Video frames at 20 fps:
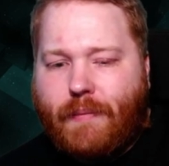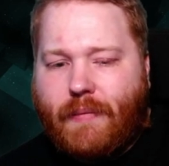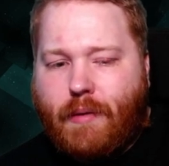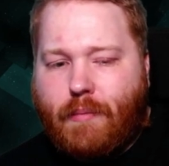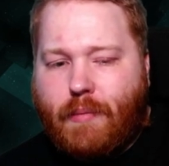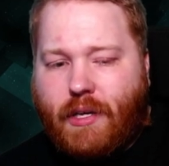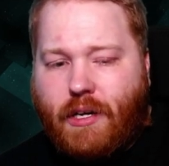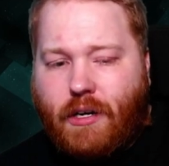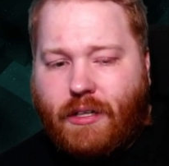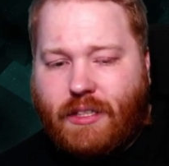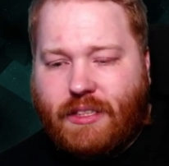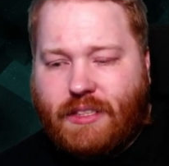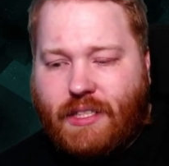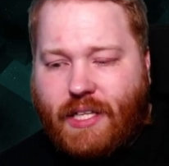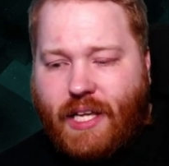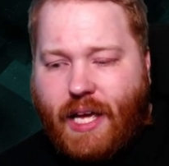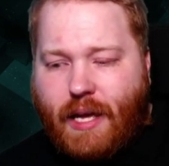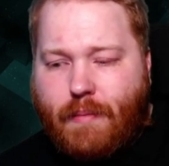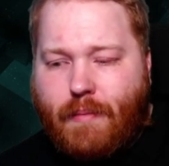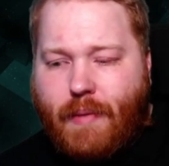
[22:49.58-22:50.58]
Because
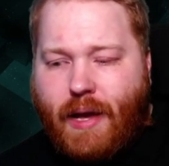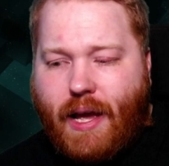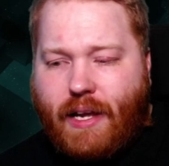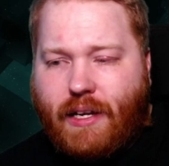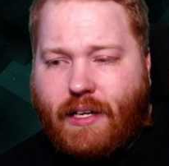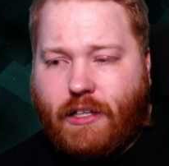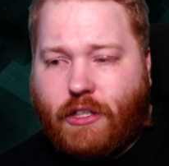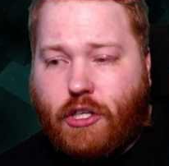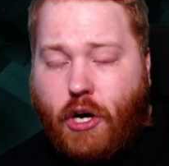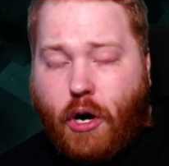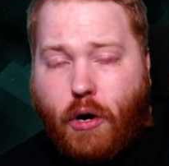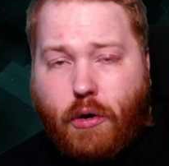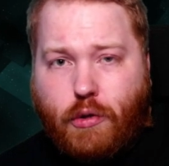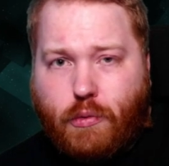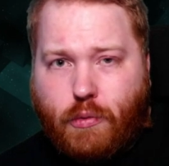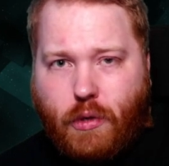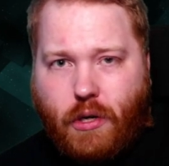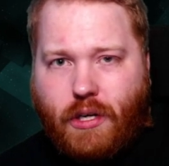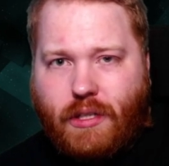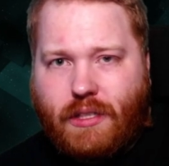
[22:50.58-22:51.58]
they made a code
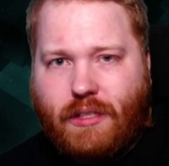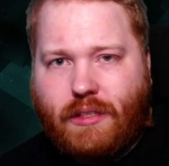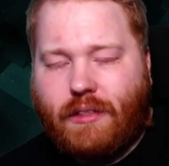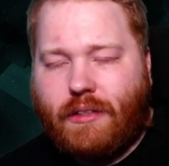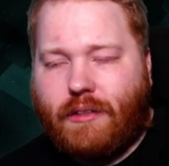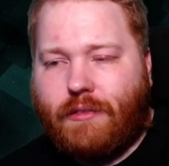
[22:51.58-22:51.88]
word,